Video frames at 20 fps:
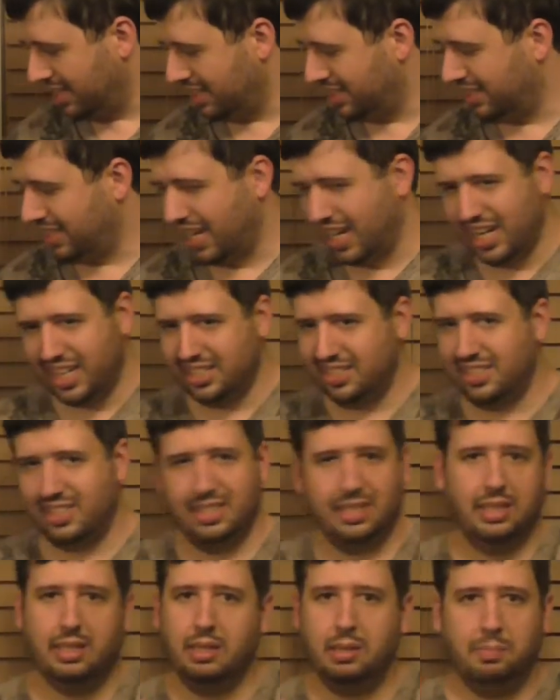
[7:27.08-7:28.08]
this size,
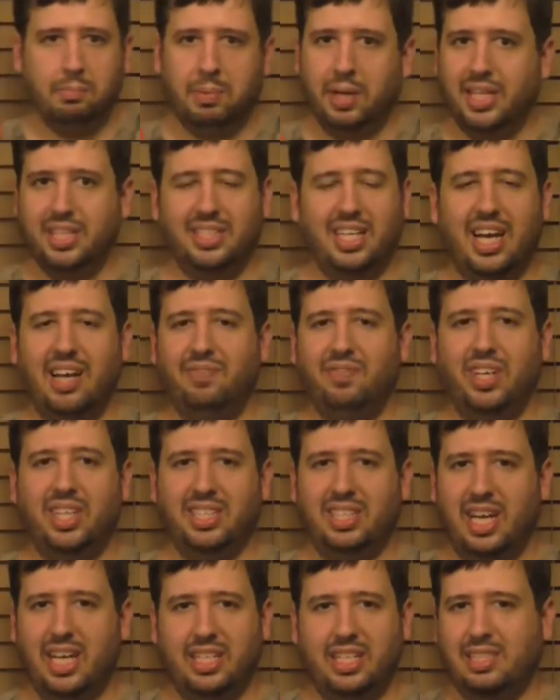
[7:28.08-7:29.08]
but it's not, but
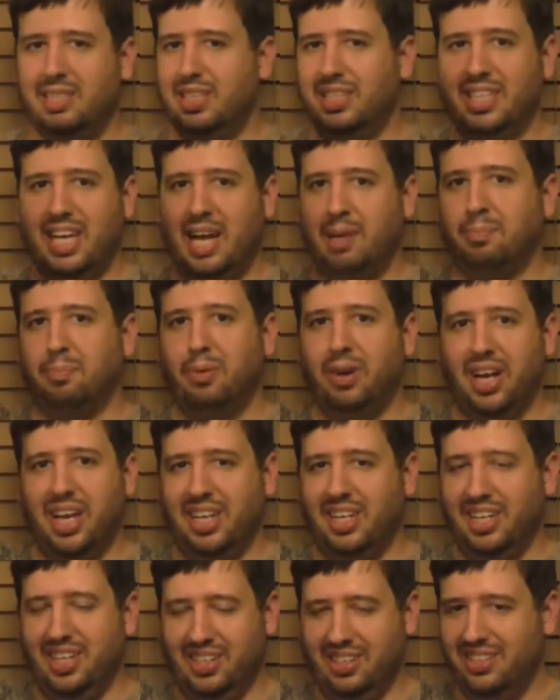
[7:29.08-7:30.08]
it's not this exact
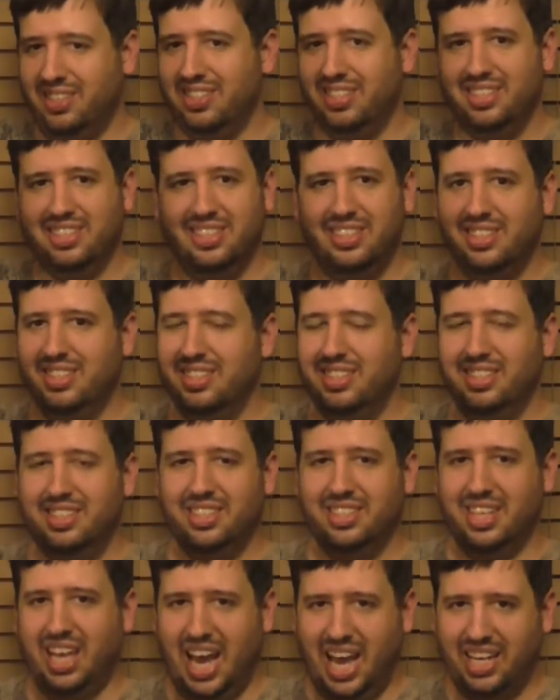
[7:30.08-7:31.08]
brand here.
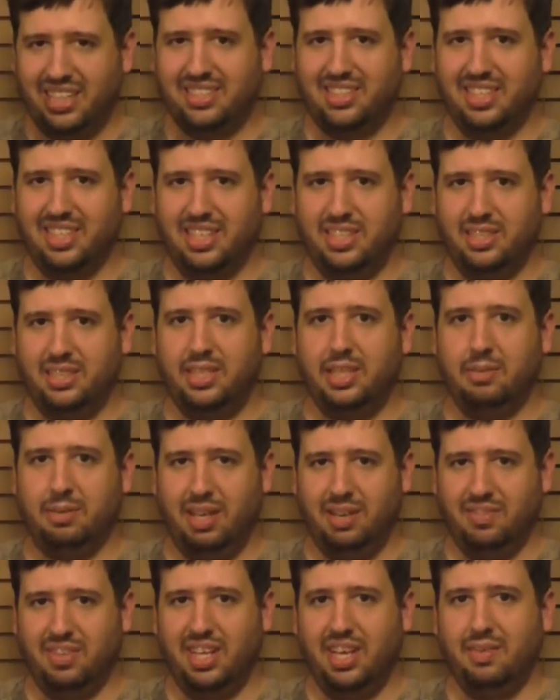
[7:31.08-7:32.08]
Actually, there's cheap.
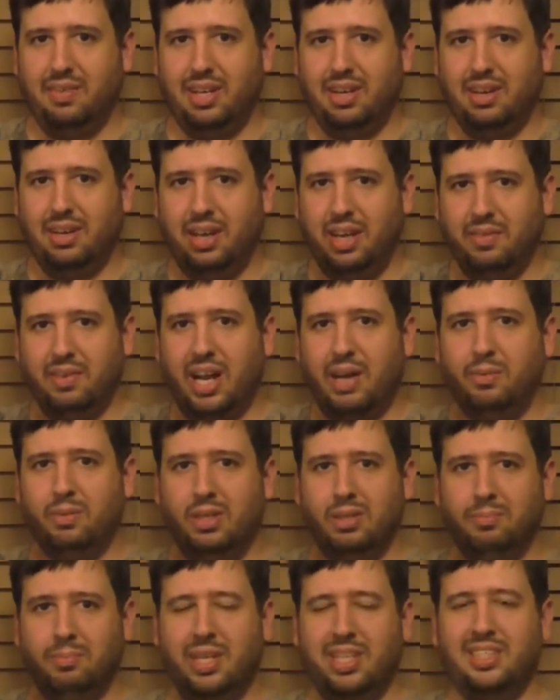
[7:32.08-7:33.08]
Even even though, even I
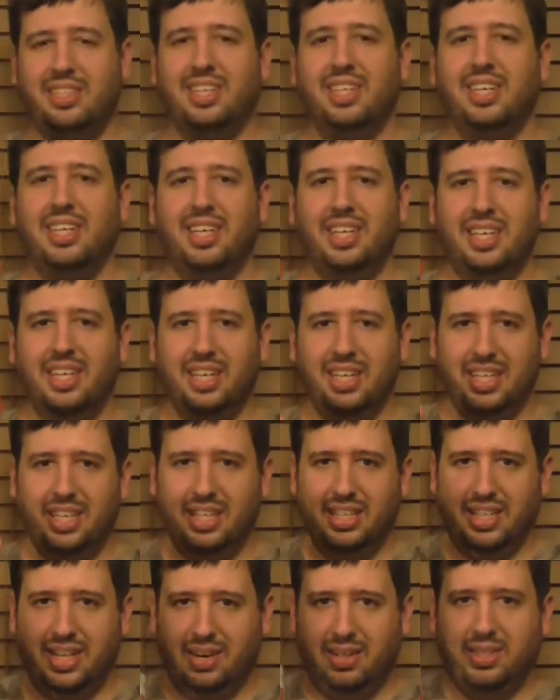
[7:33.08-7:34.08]
will admit,
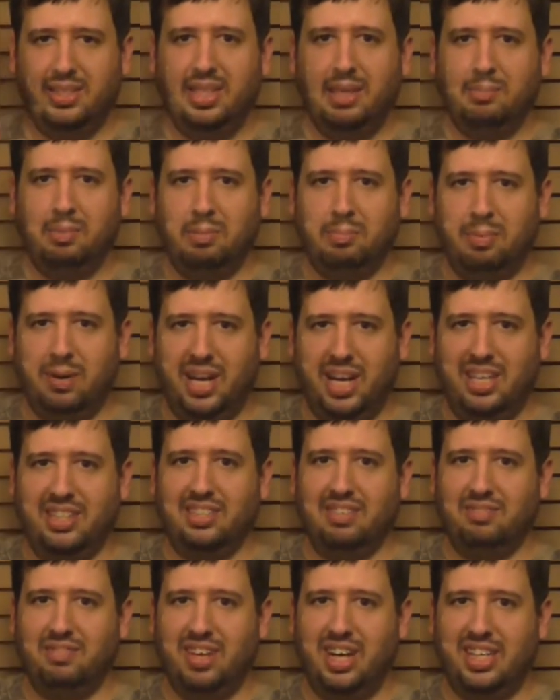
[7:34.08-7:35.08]
there are cheaper
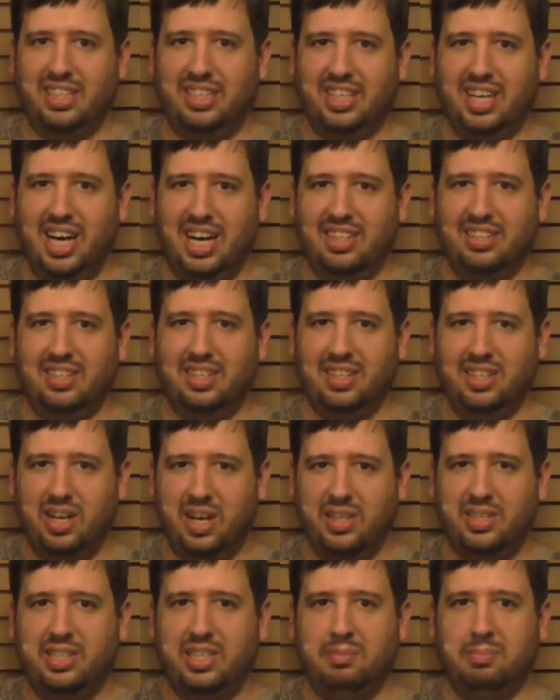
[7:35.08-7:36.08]
brands of vodka out there.
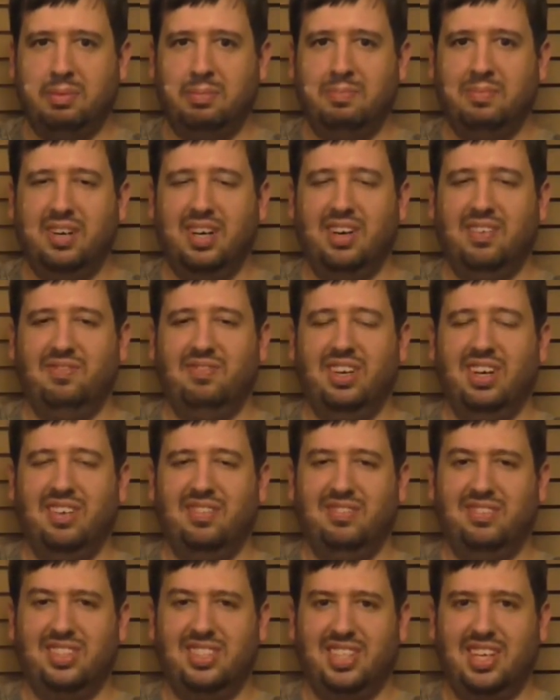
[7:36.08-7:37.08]
There are cheaper, uh,
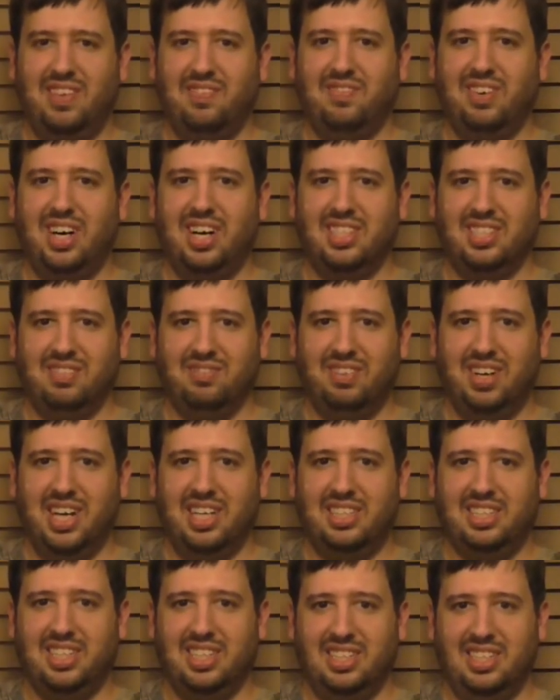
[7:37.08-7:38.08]
uh, say, bottles of
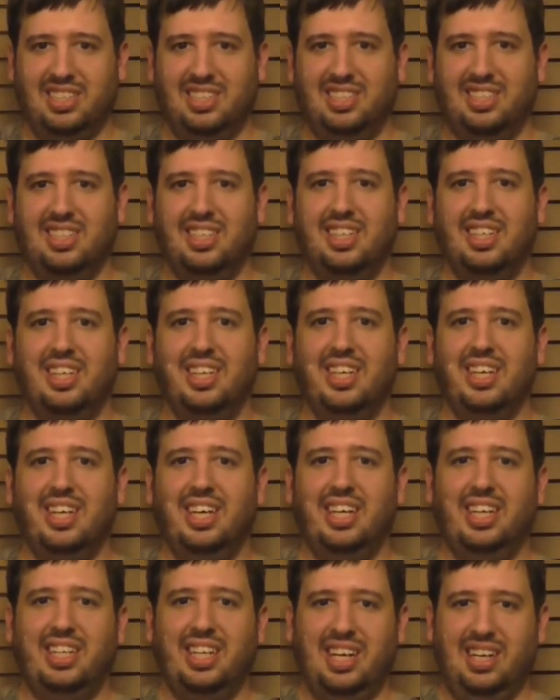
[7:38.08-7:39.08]
vodka in this
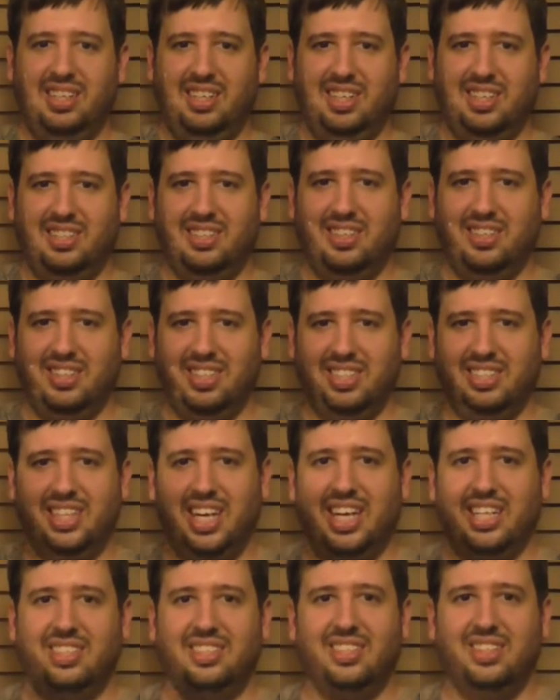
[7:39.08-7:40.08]
that are selling the
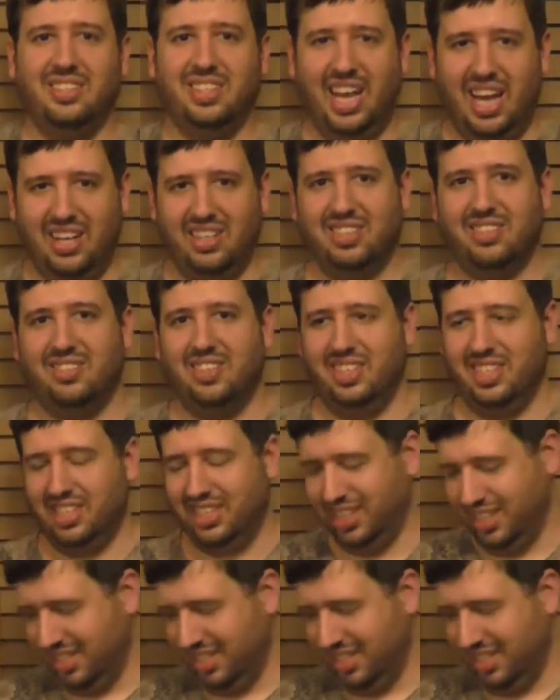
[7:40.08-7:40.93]
size sold elsewhere in the